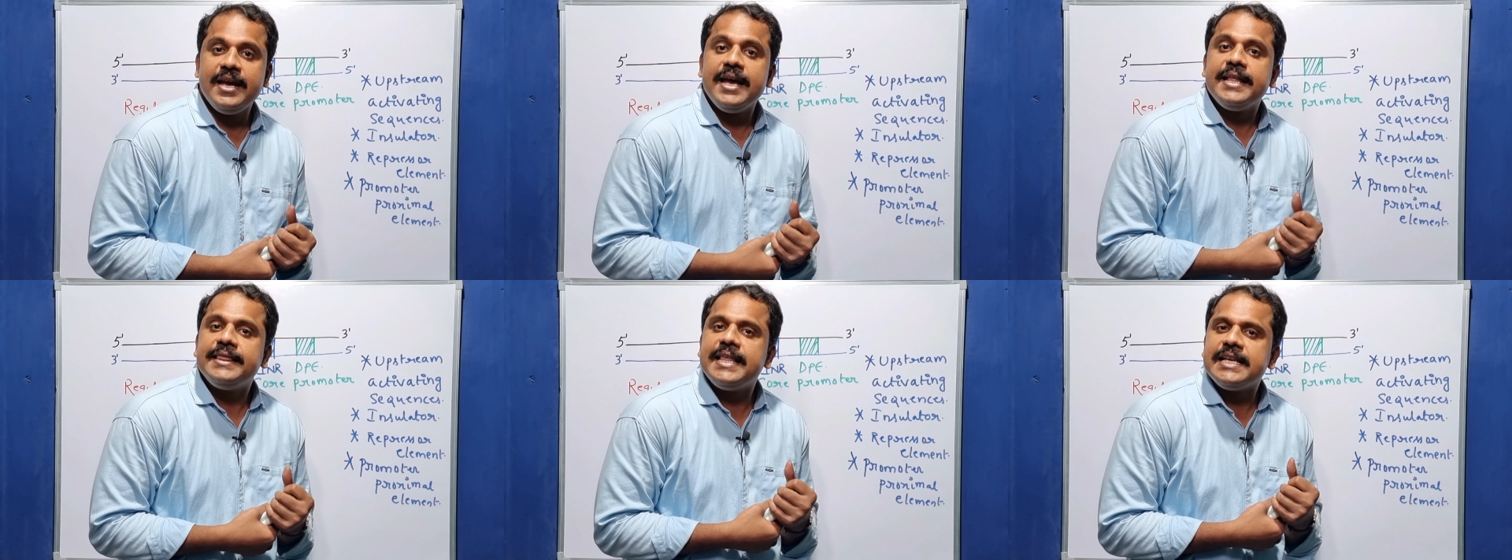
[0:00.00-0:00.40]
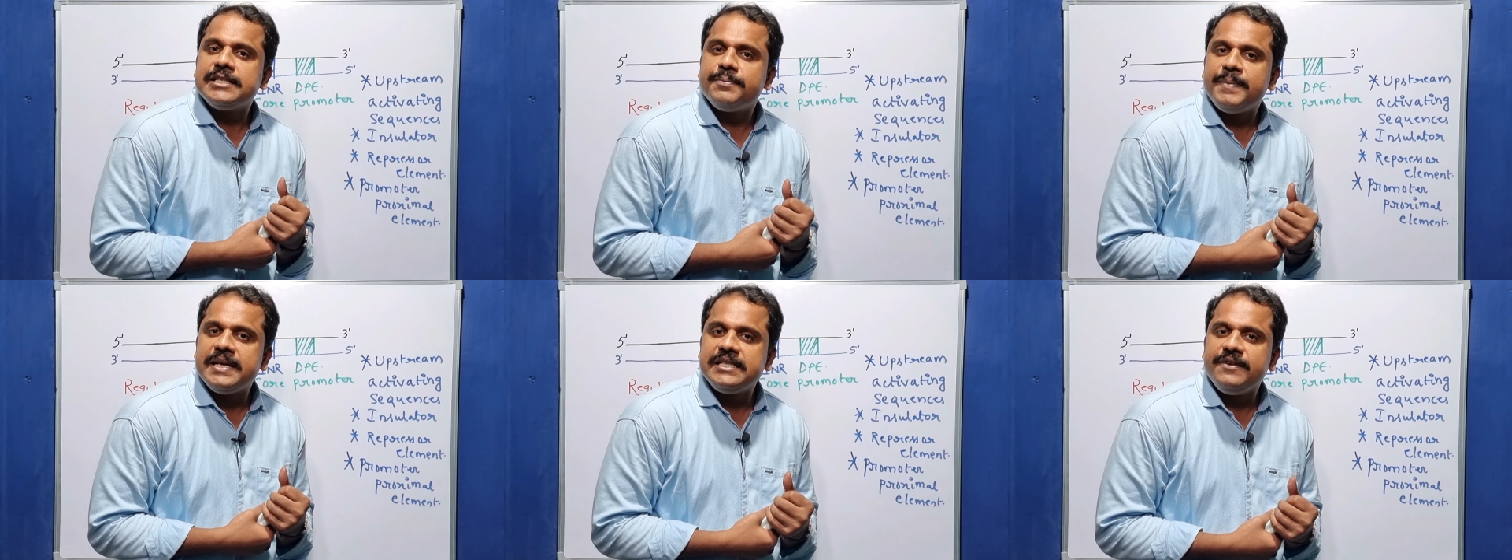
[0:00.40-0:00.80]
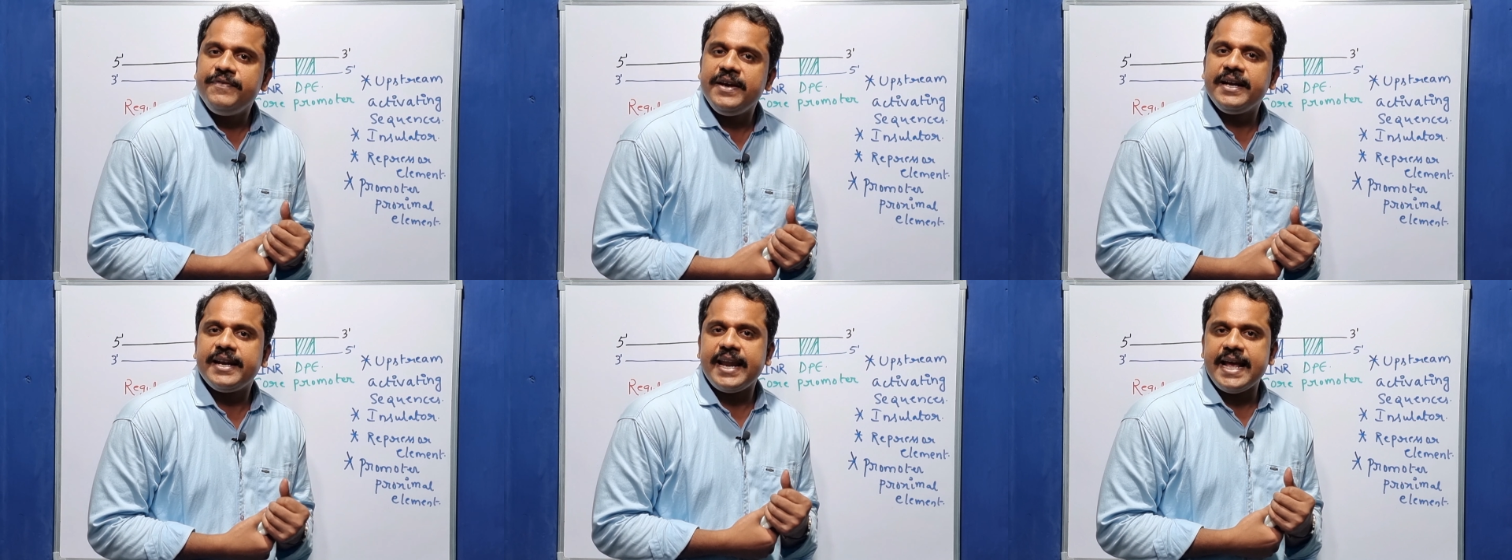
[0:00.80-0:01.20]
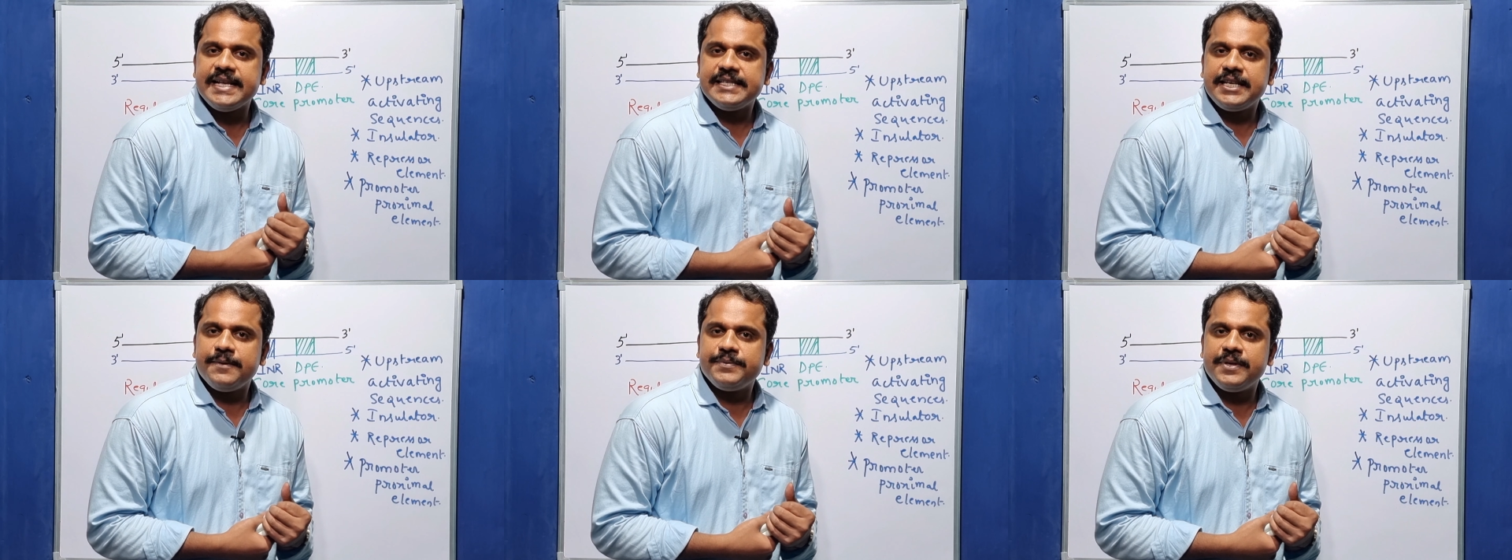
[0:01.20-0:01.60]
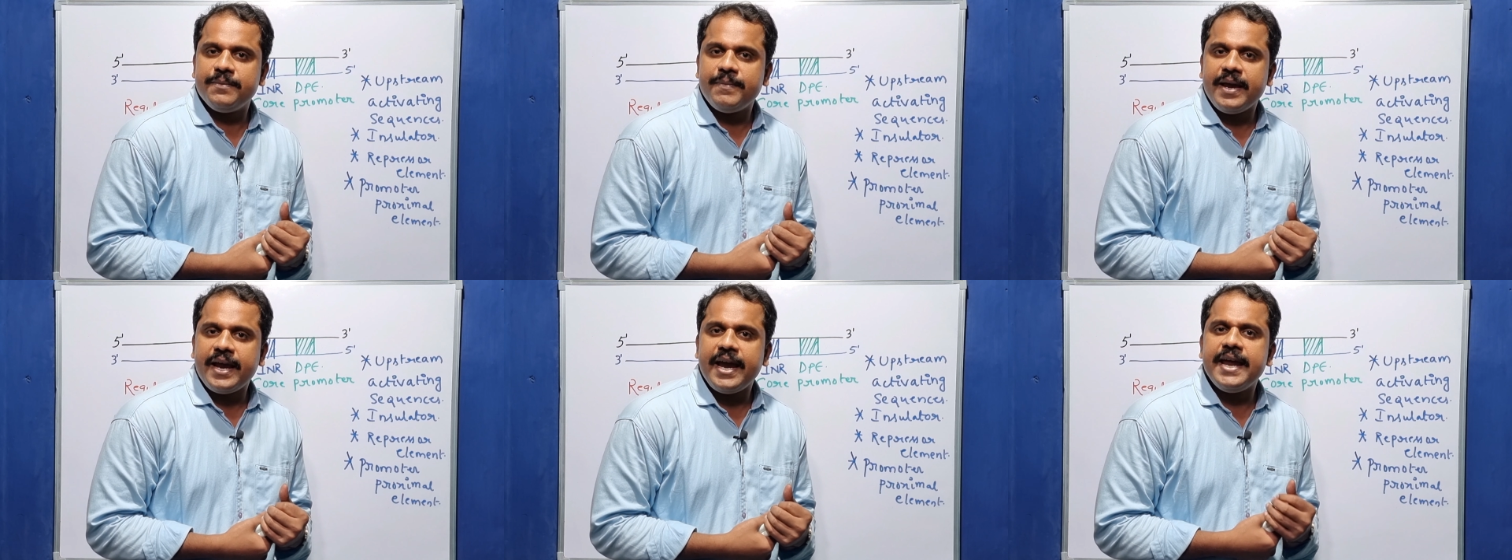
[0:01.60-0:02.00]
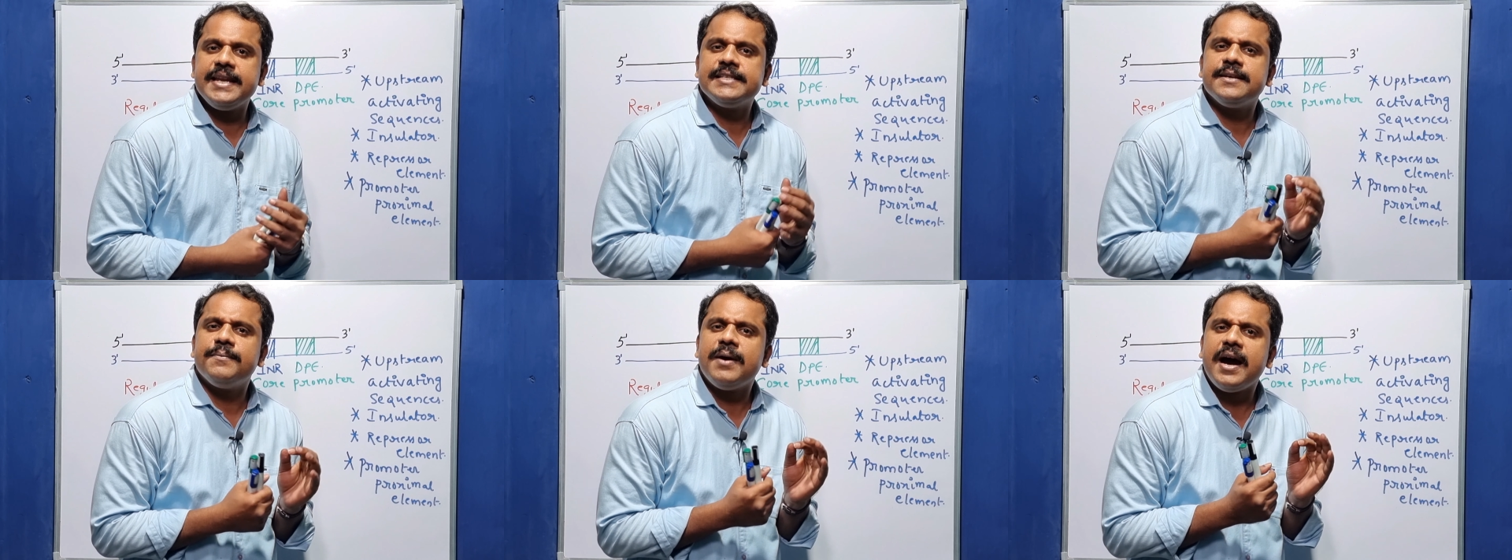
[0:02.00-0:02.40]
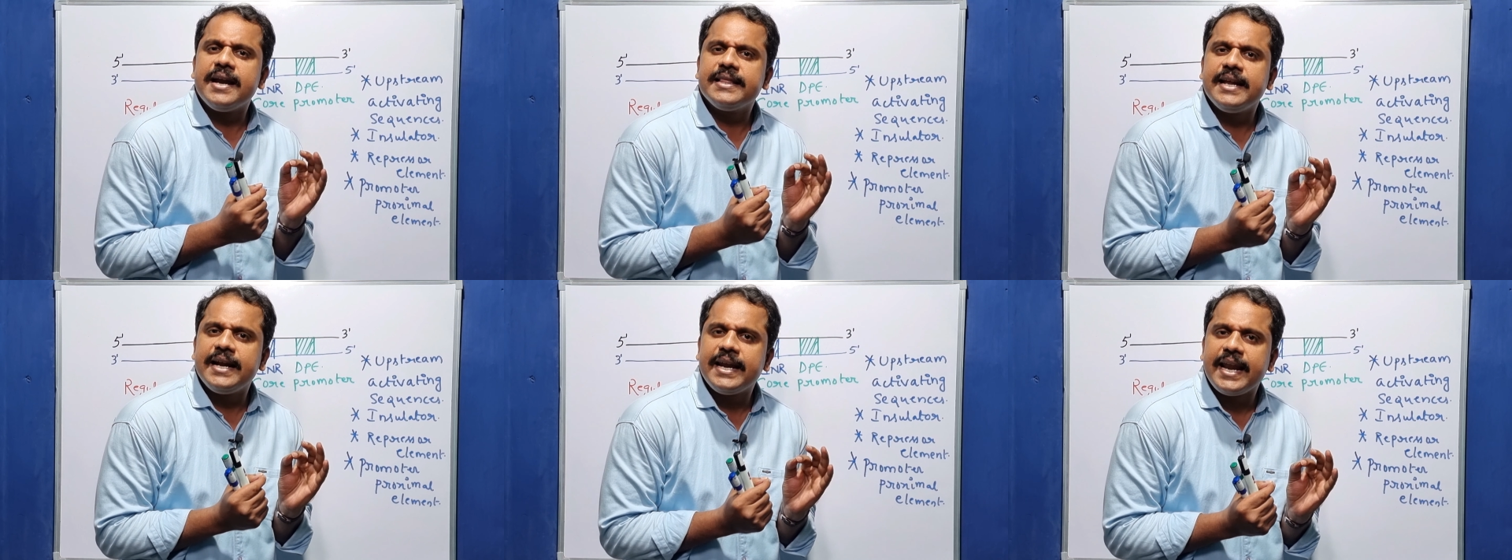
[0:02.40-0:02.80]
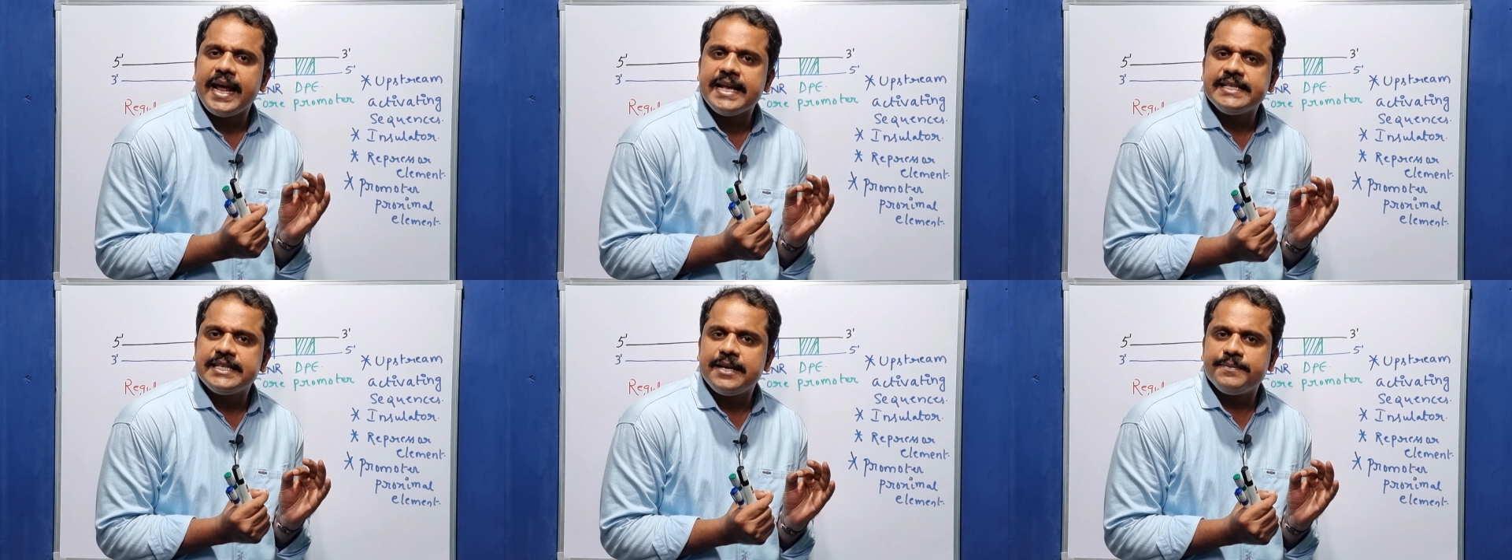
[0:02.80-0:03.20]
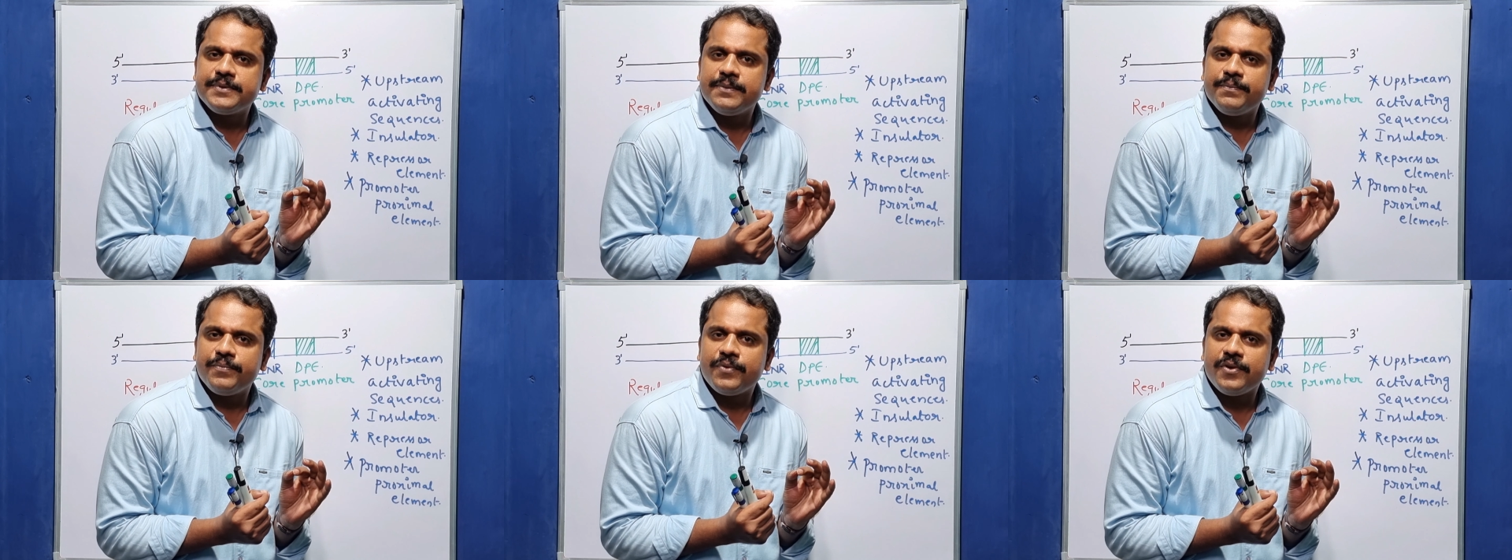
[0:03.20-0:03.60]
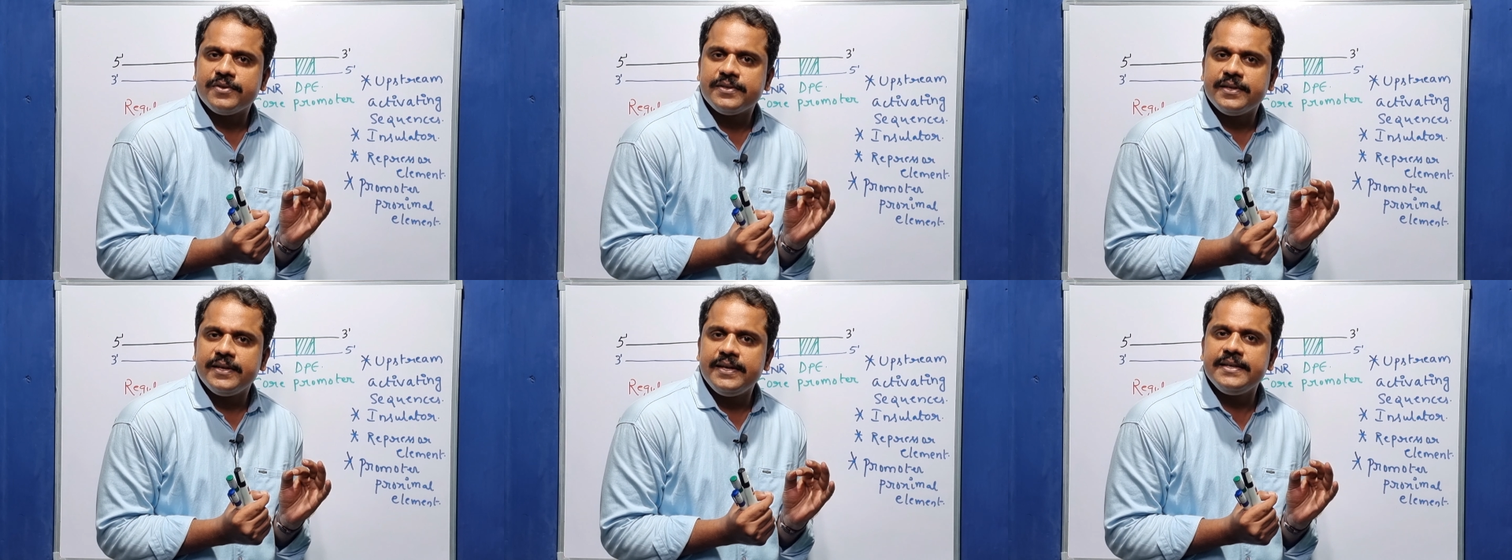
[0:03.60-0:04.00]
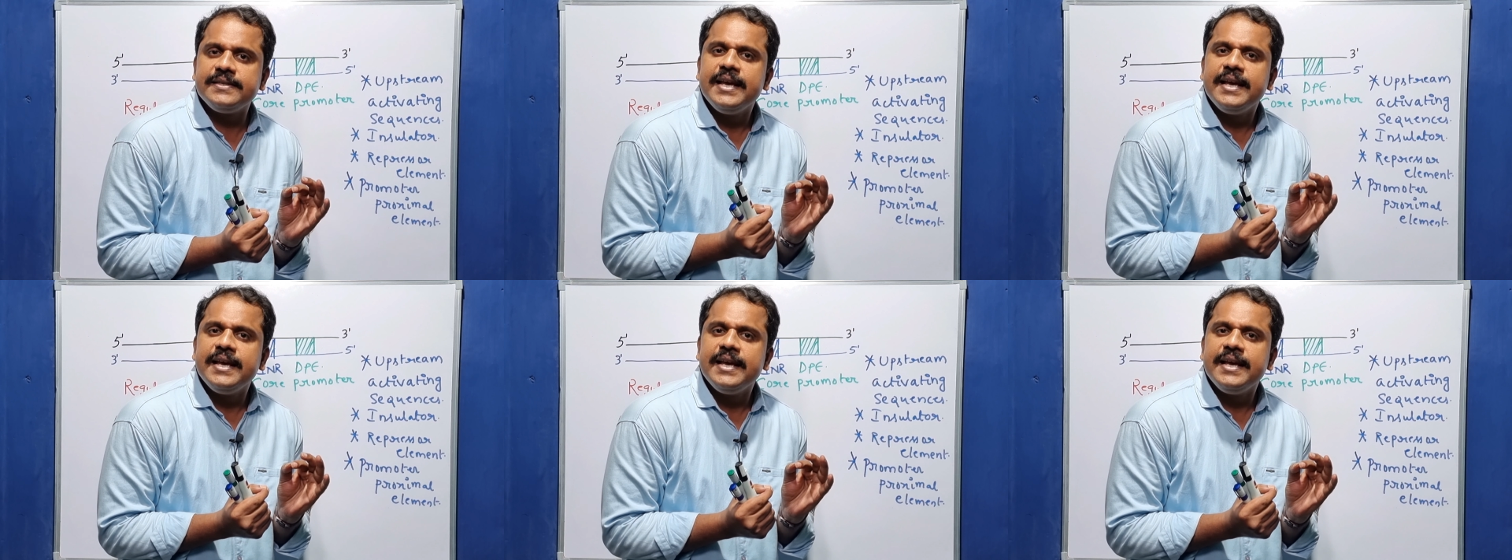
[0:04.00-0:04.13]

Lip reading: the specific transcription mechanism or the transcription process,